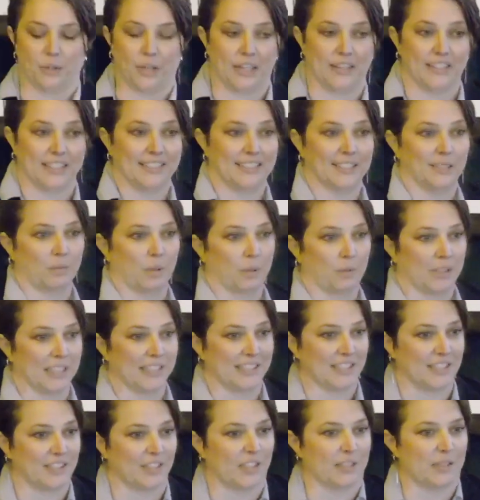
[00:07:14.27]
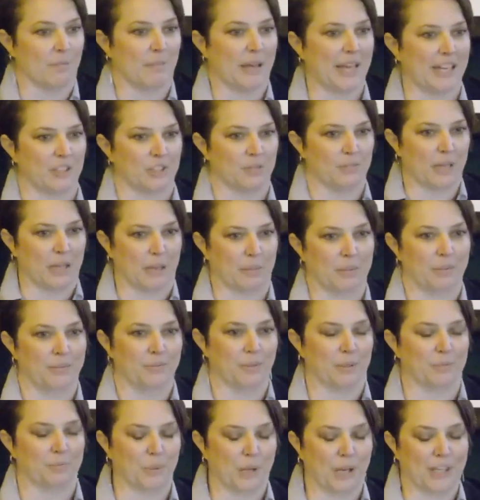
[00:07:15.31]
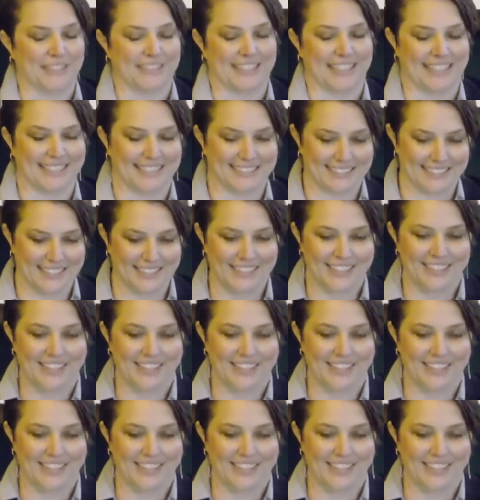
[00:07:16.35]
Okay, this is where we get to start to match them up with process.